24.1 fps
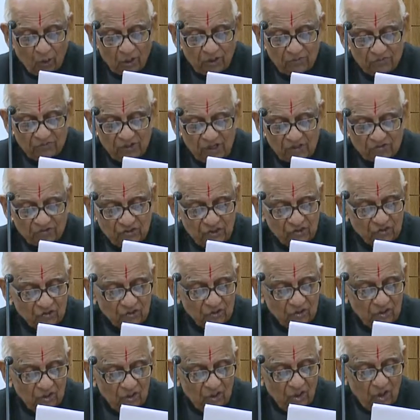goal of justice
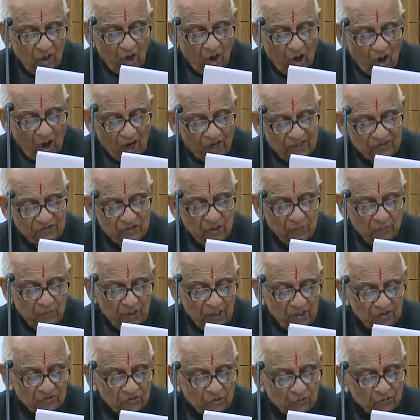or as the
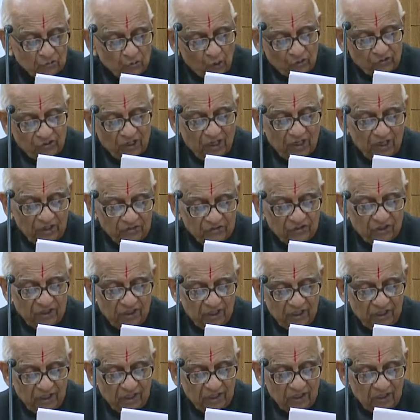means of social
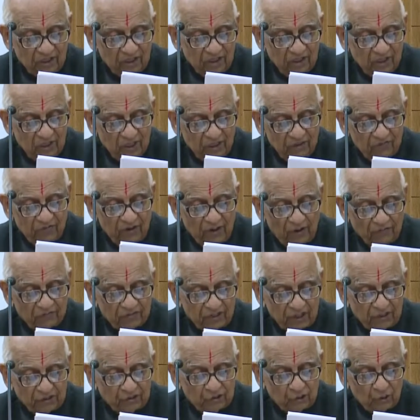engineering, we have
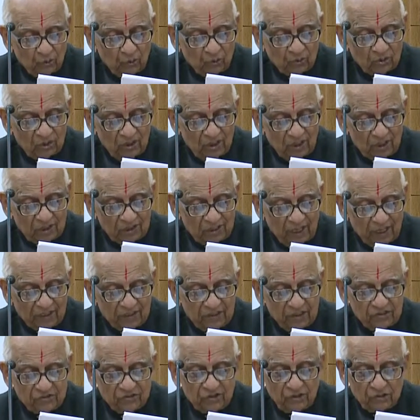to ensure
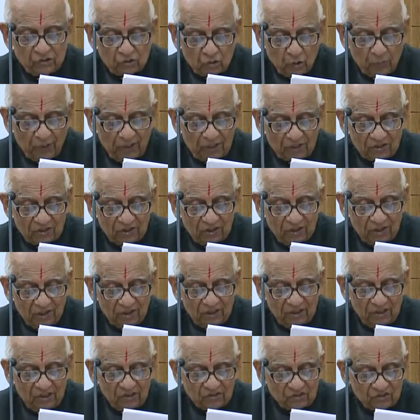that this instrument
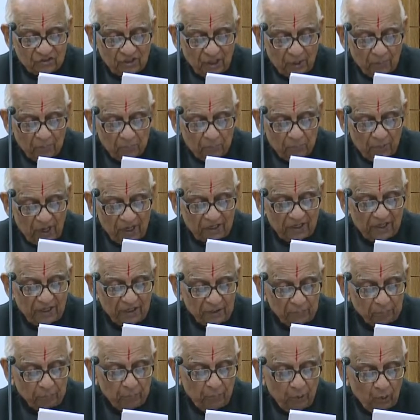is tempered
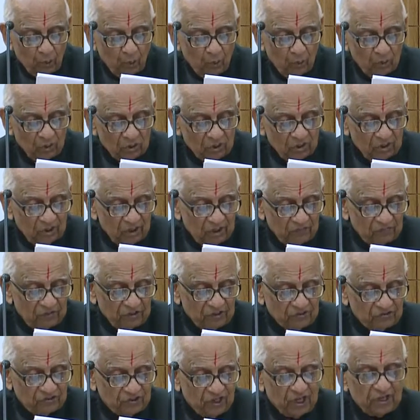and imbued
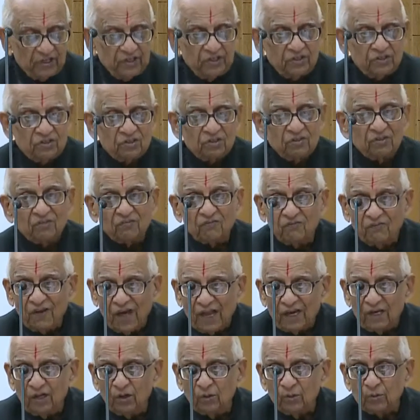with cherished
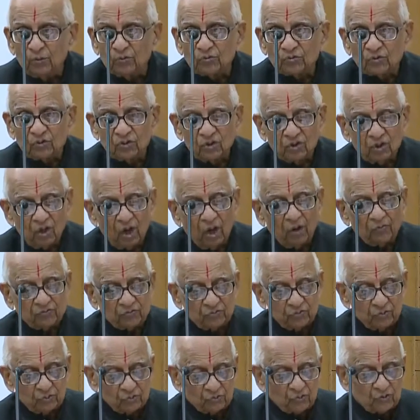values
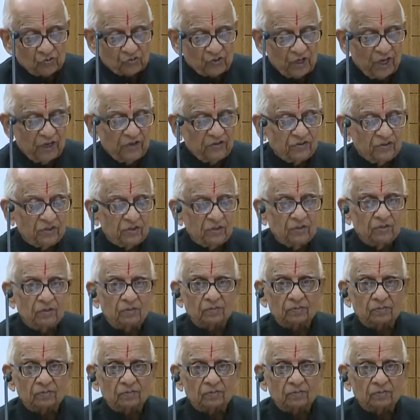of society.